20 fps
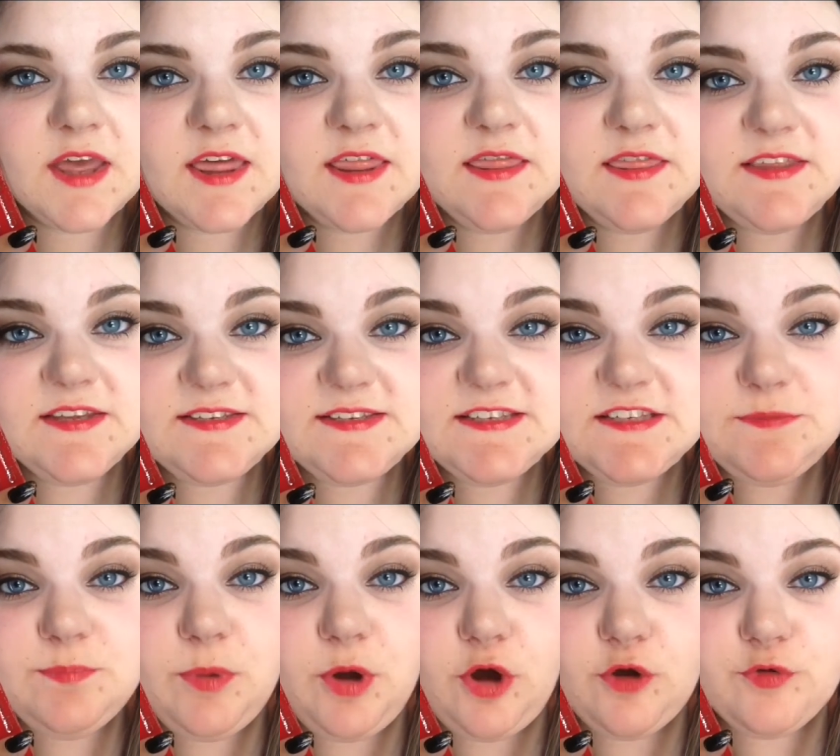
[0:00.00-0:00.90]
This is
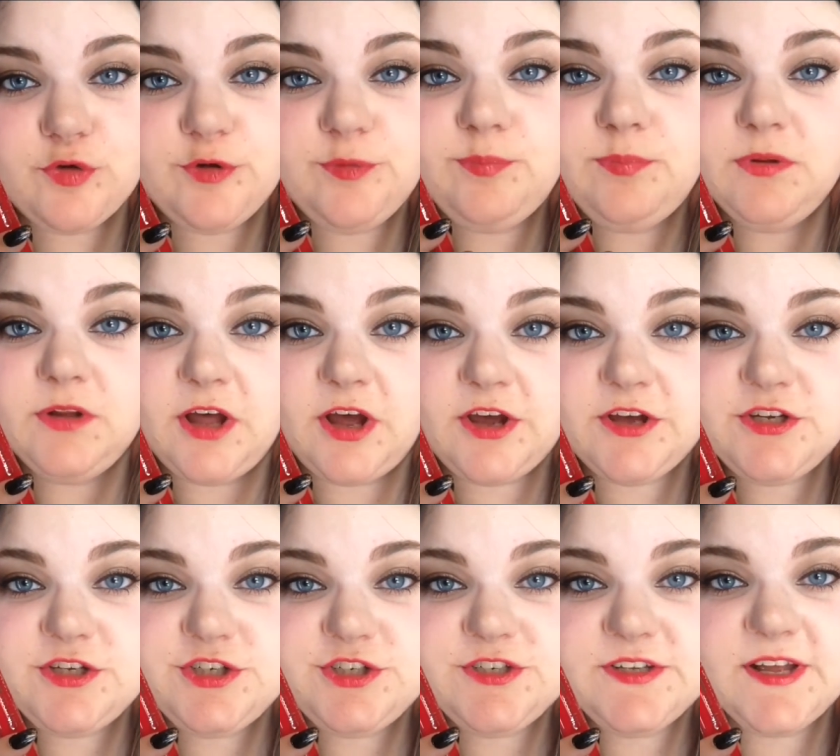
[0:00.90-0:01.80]
Ballroom
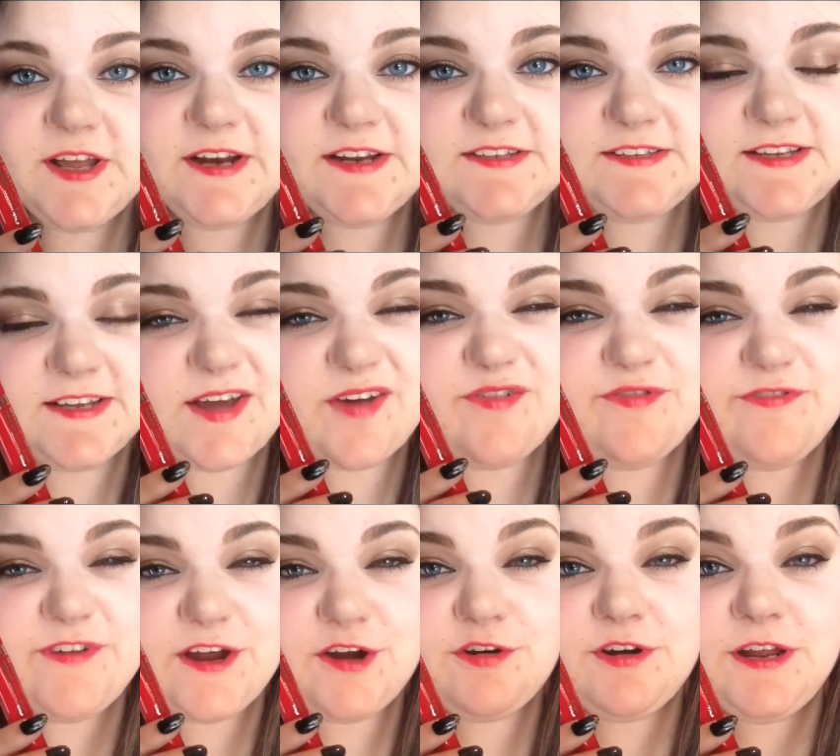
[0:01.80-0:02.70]
Blush, and it's like a
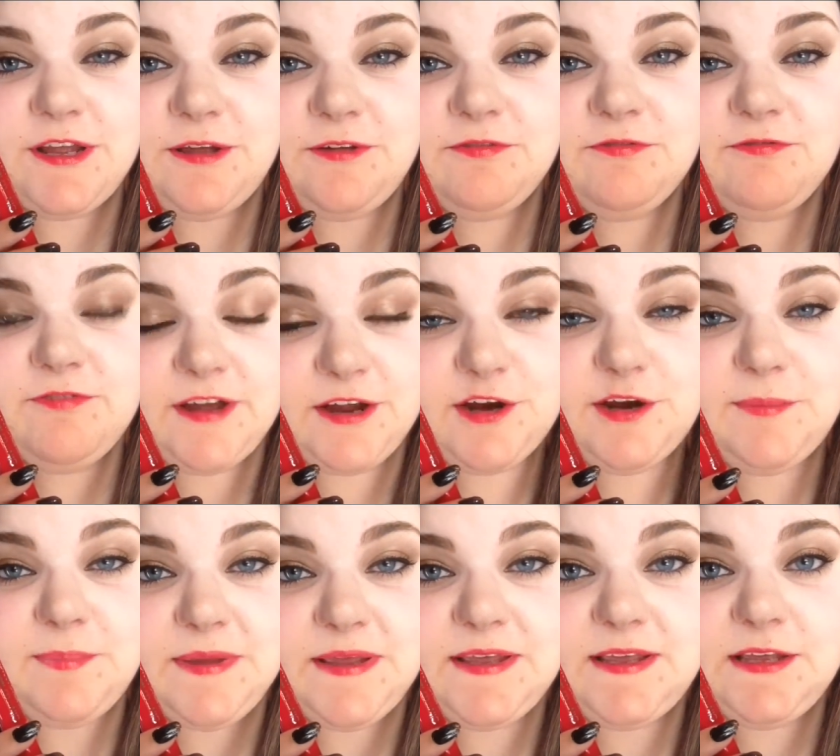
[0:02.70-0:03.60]
very
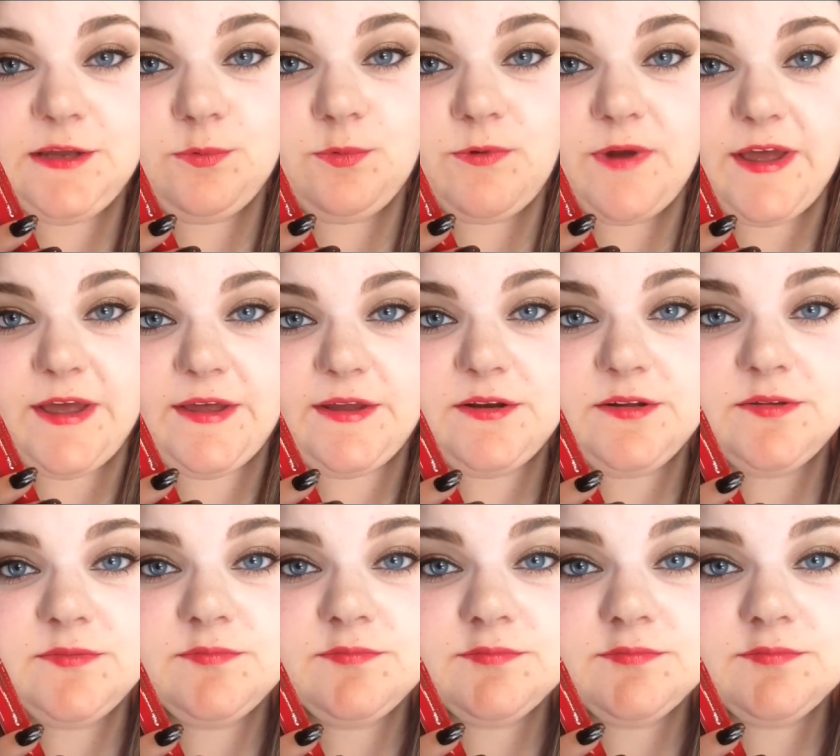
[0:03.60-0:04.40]
pinky red.